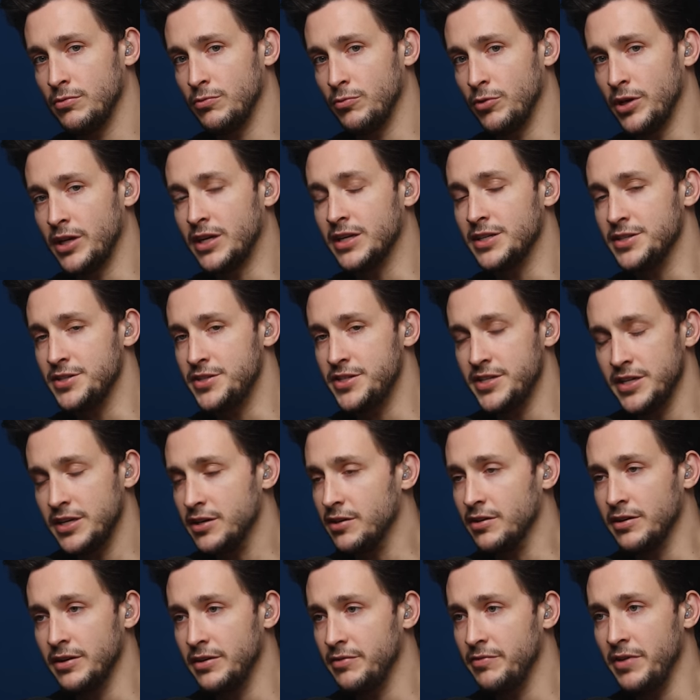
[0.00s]
would
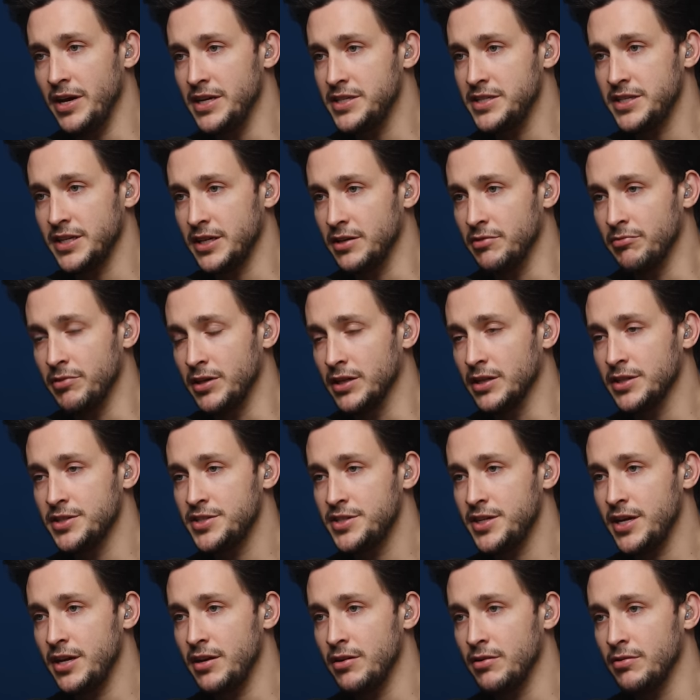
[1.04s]
consider investing in real
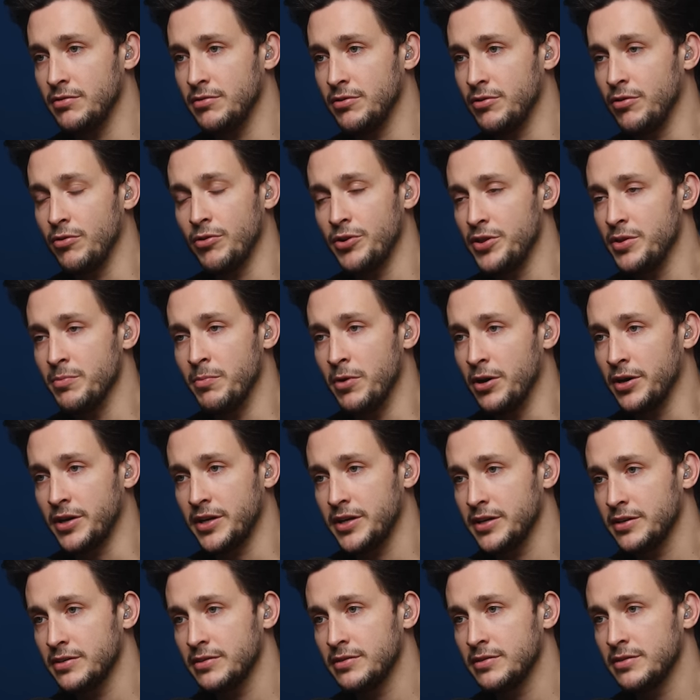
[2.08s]
estate or, or the
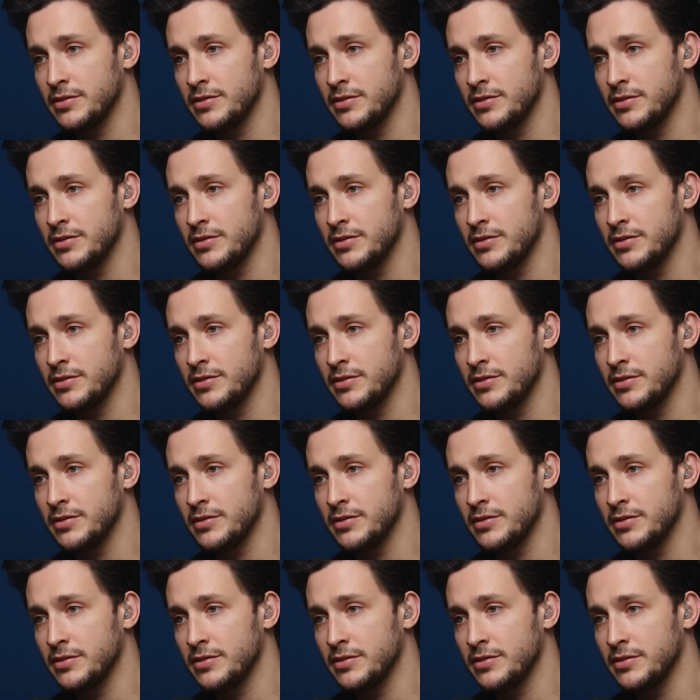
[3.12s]
market?